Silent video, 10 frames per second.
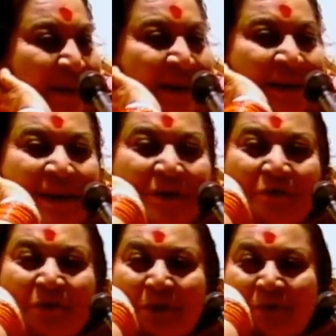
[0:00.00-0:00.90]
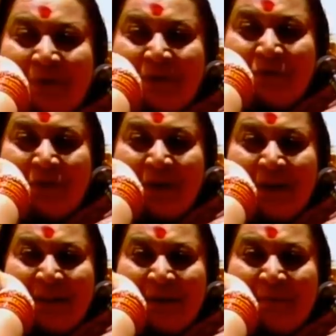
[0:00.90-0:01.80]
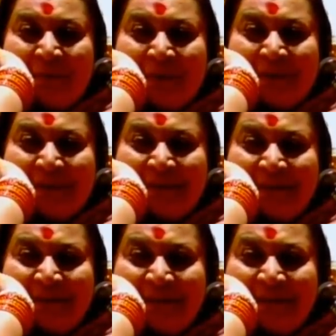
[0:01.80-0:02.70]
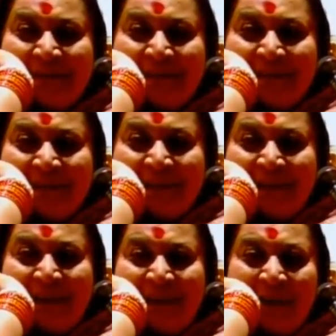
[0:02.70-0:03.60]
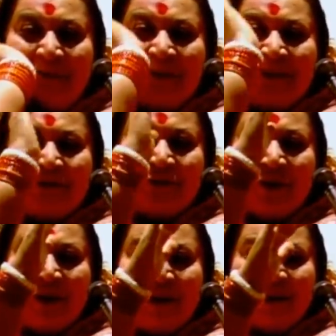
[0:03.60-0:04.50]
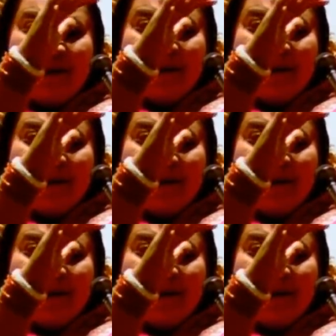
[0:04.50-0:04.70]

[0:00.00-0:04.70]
and then you found the joy in that person, and how that joy